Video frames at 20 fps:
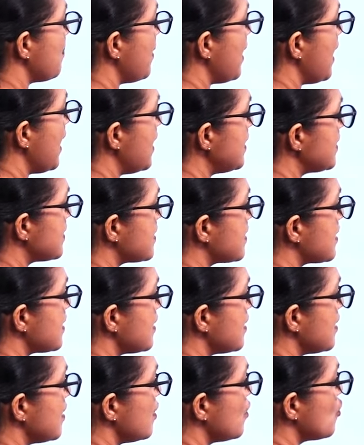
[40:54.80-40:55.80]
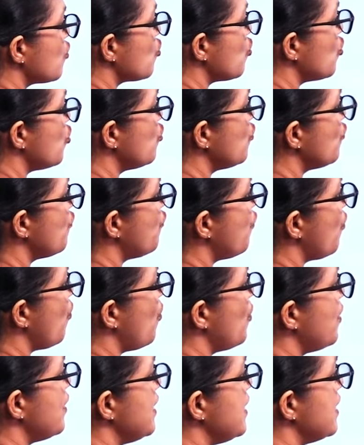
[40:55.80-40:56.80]
base, so you
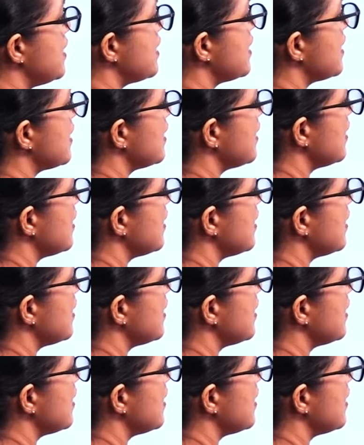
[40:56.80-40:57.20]
fold it